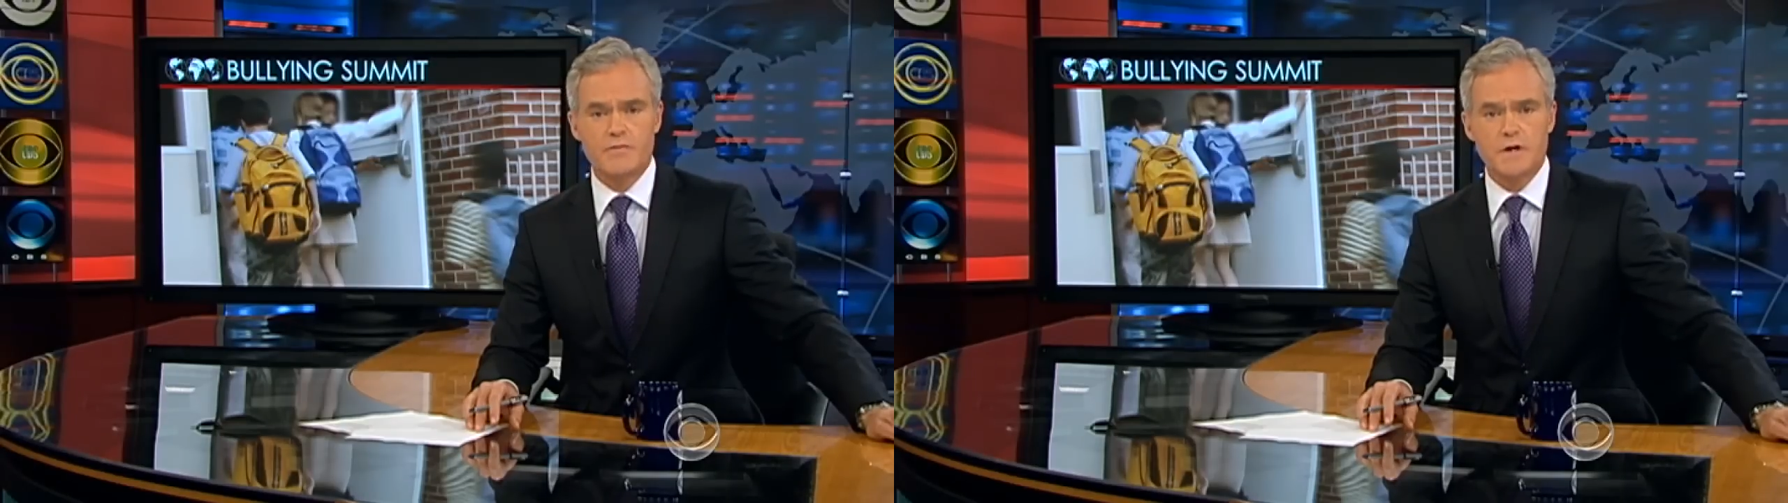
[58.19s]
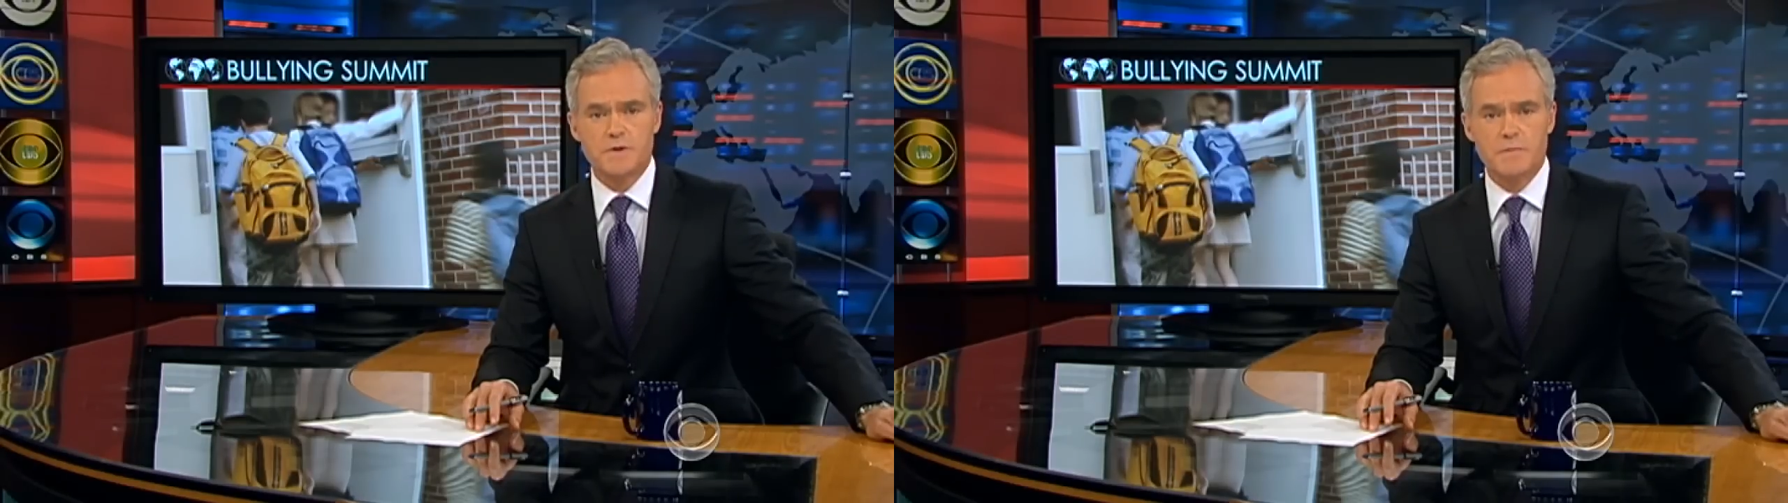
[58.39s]

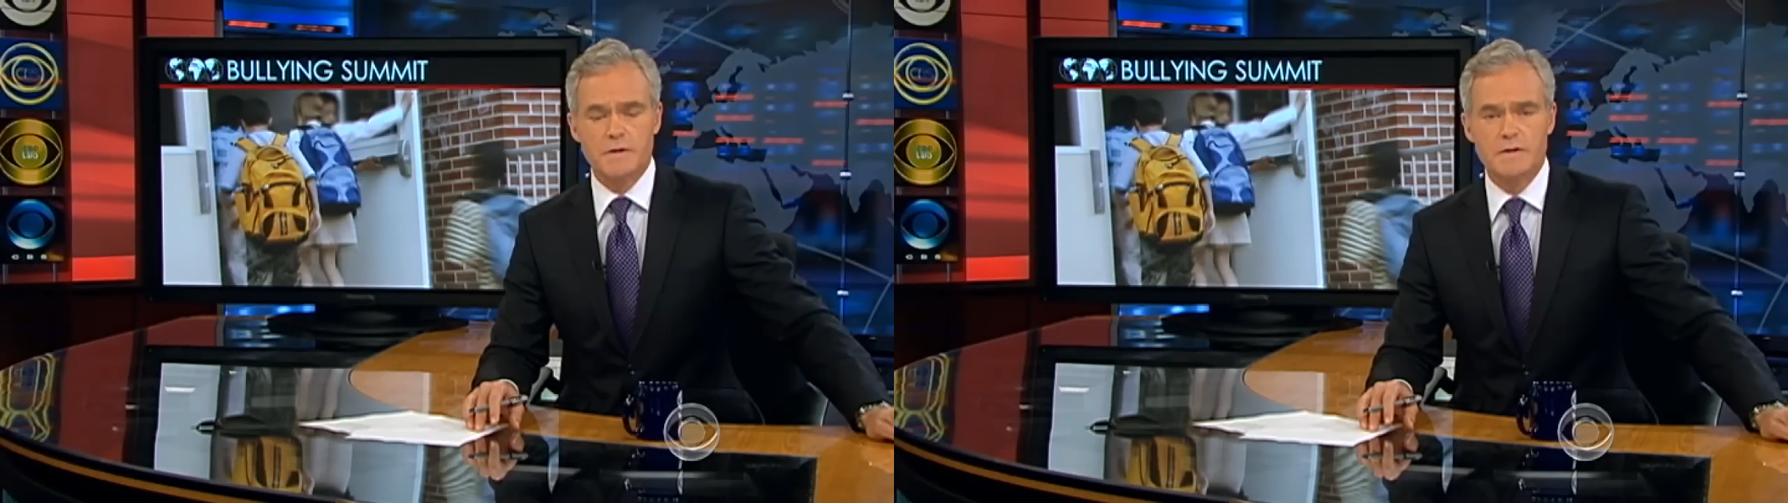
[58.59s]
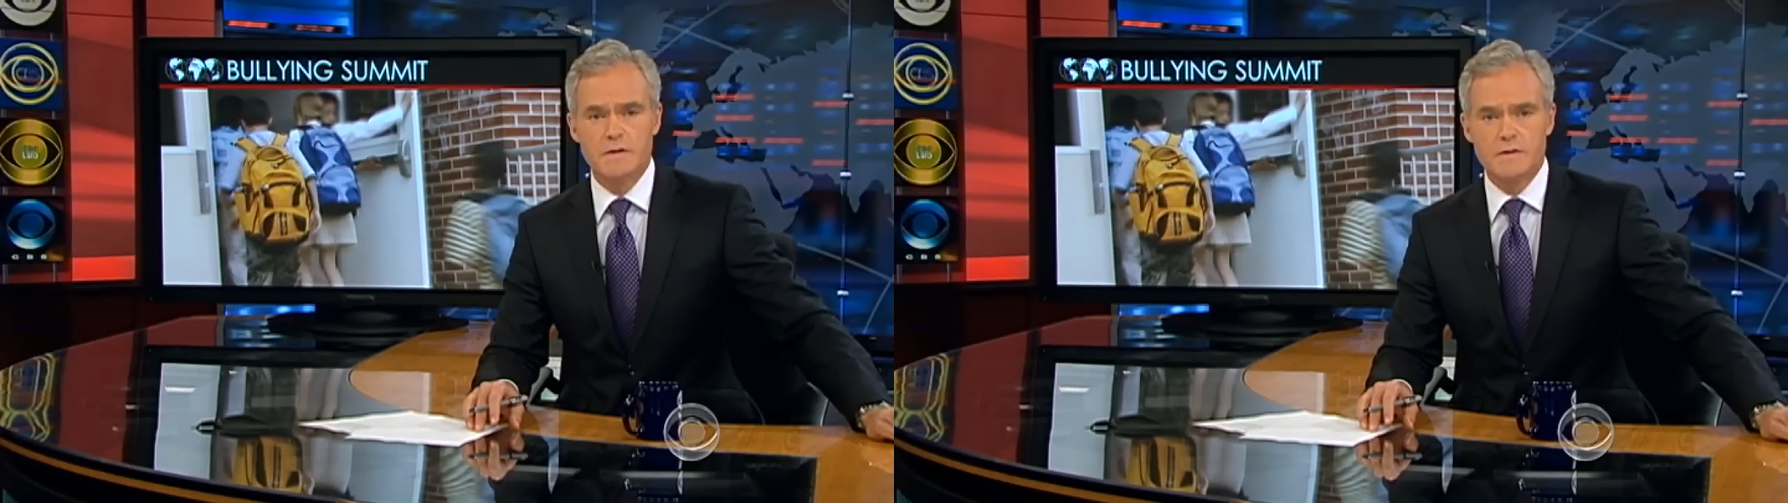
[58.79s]
freshman
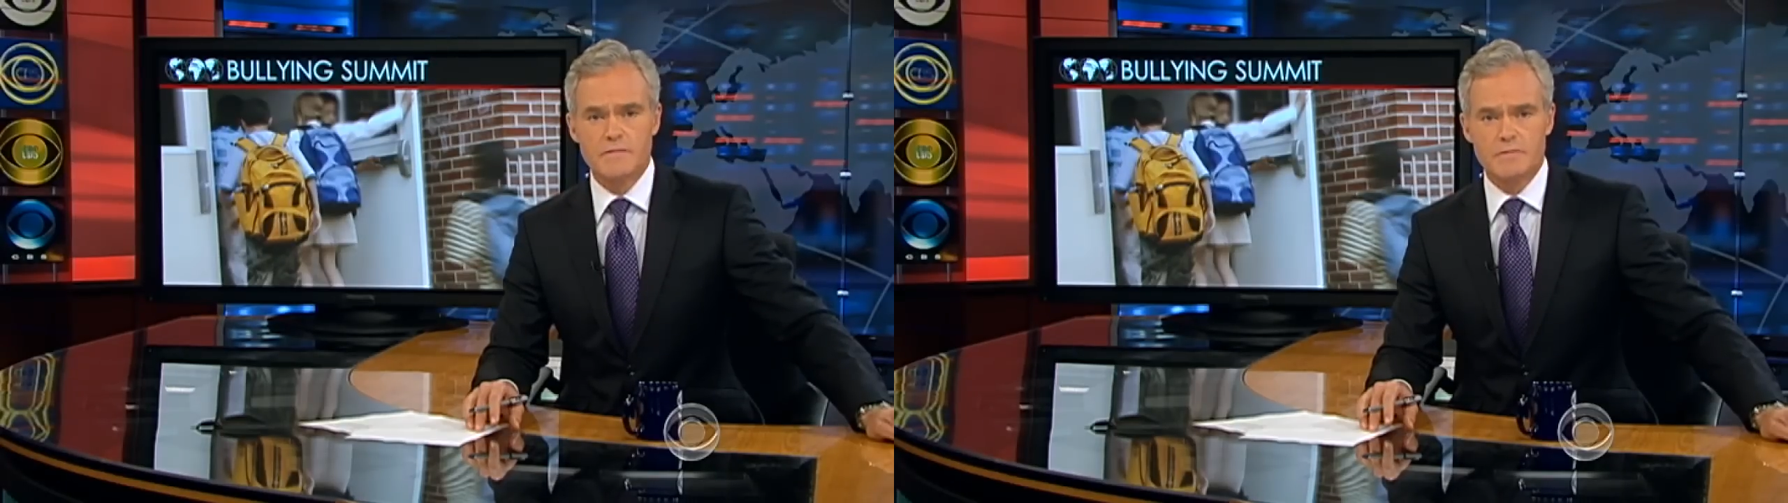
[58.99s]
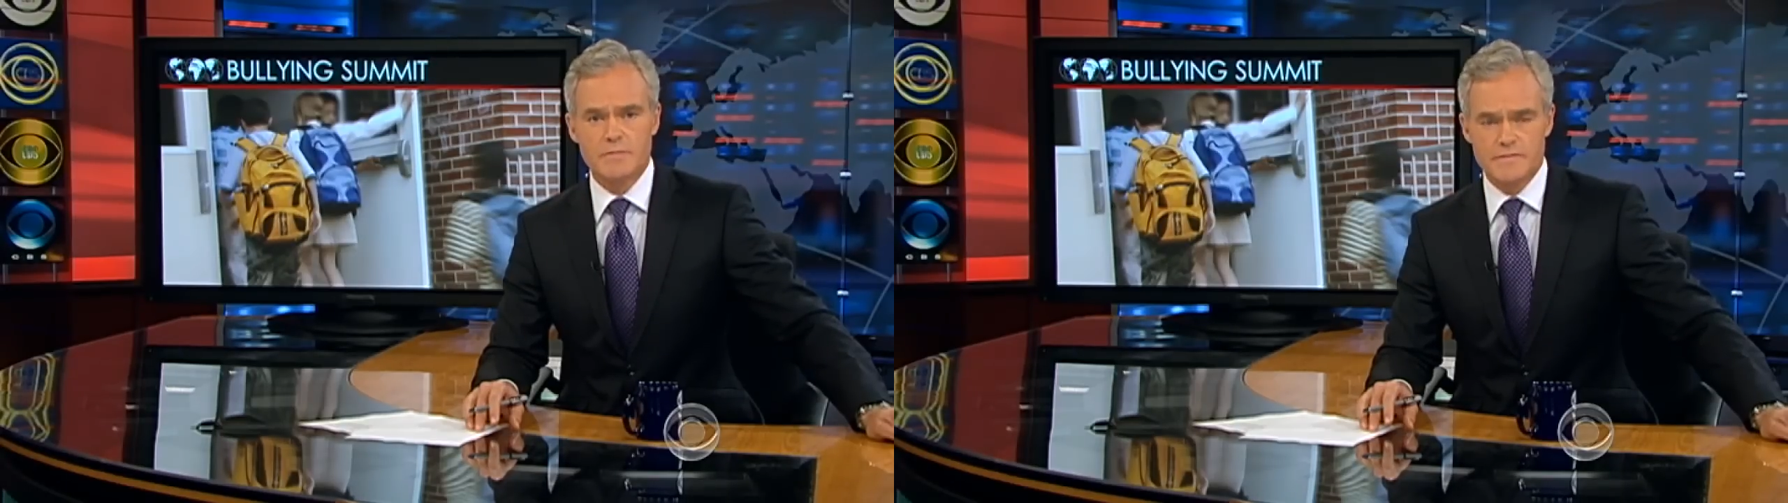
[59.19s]

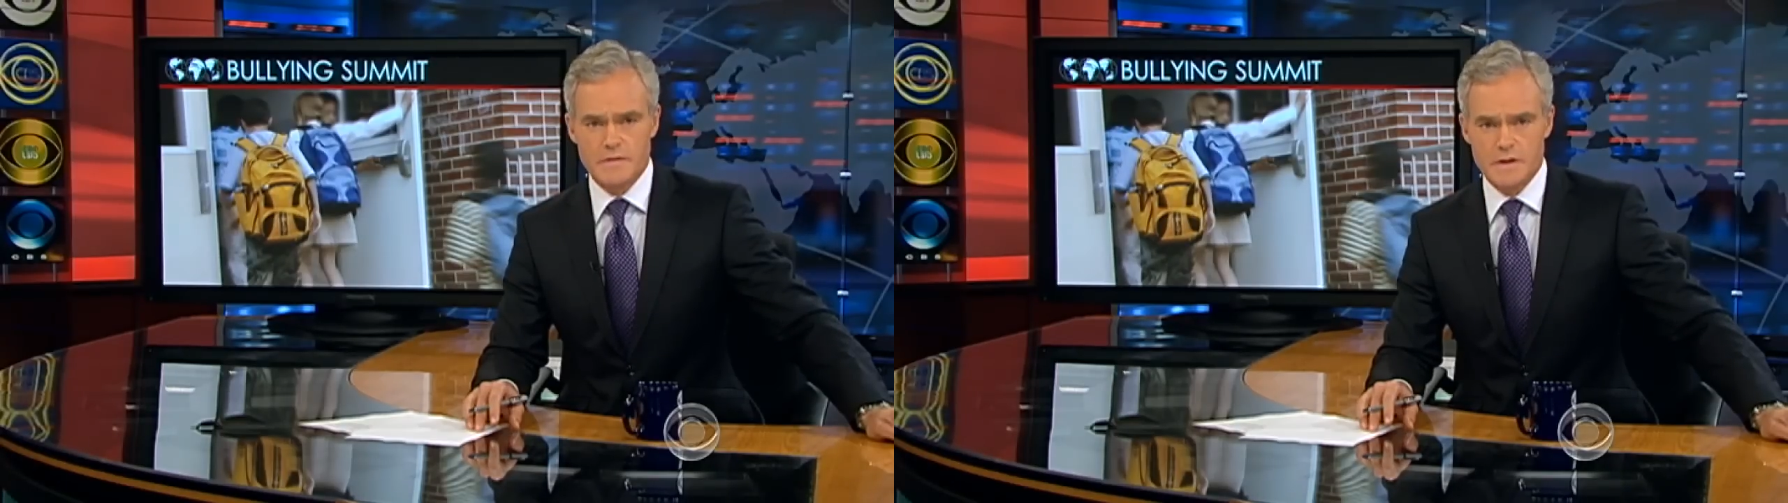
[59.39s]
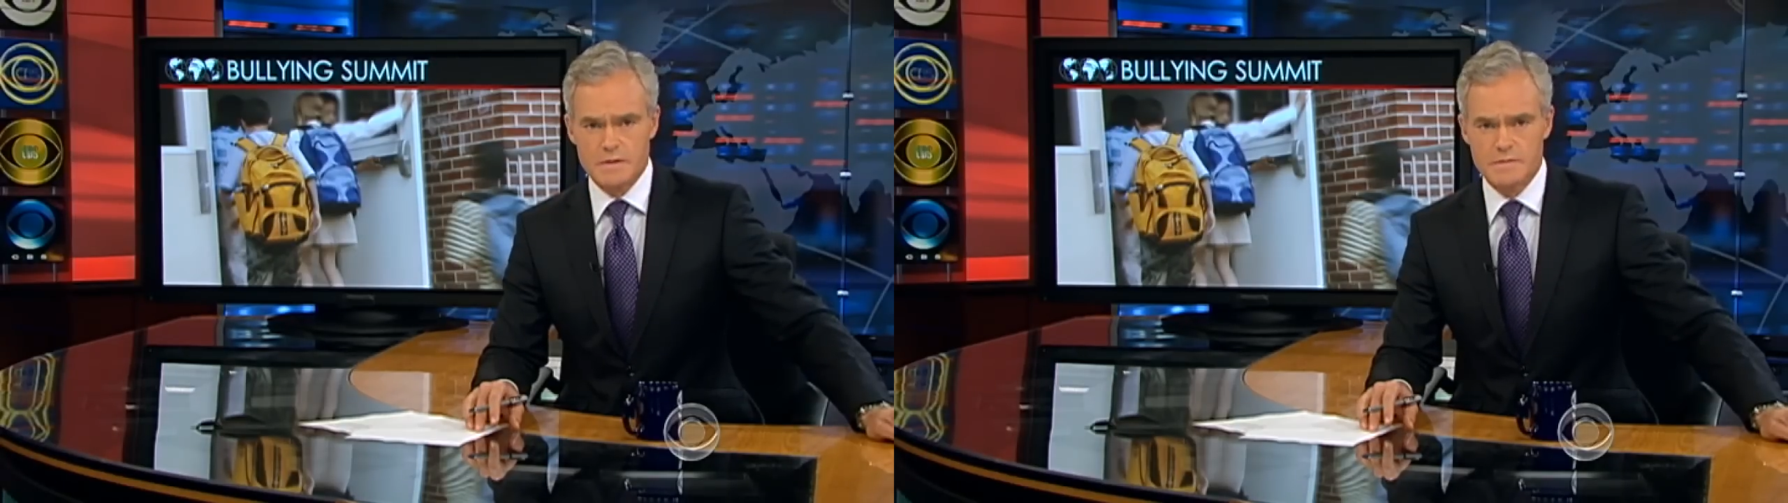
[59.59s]
from Buffalo.